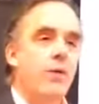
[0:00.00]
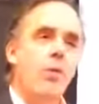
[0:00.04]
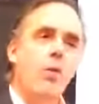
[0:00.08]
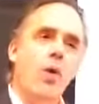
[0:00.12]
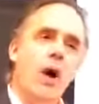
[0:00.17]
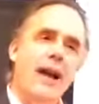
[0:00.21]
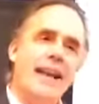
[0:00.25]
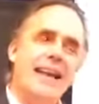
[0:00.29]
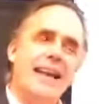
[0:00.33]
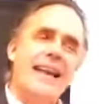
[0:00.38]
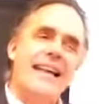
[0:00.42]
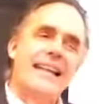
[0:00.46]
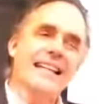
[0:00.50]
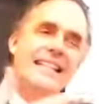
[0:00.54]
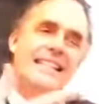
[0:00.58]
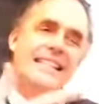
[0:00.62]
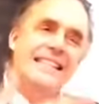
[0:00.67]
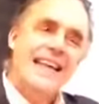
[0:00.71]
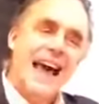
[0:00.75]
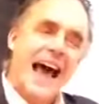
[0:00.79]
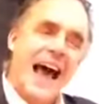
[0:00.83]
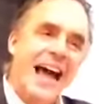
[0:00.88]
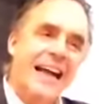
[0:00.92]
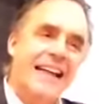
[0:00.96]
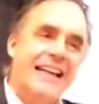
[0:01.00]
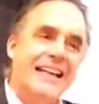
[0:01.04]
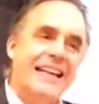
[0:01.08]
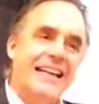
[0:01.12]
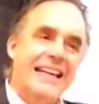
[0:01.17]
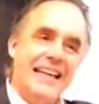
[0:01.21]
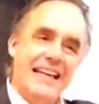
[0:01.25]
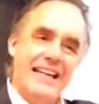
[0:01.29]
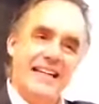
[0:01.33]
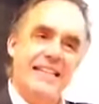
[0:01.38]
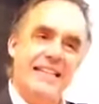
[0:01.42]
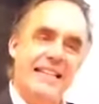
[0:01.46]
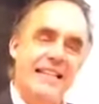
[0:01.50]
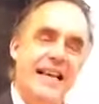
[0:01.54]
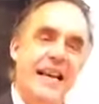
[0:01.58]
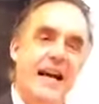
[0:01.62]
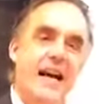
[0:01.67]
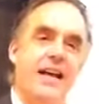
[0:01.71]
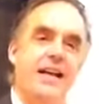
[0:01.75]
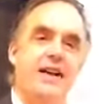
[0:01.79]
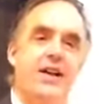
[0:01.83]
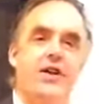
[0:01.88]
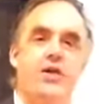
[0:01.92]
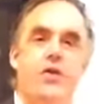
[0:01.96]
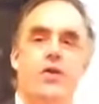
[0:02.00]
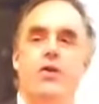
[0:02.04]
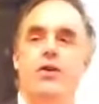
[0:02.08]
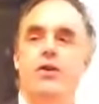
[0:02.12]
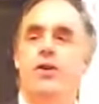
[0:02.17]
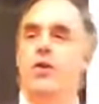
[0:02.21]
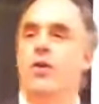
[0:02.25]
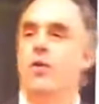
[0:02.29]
what exactly is the unknown,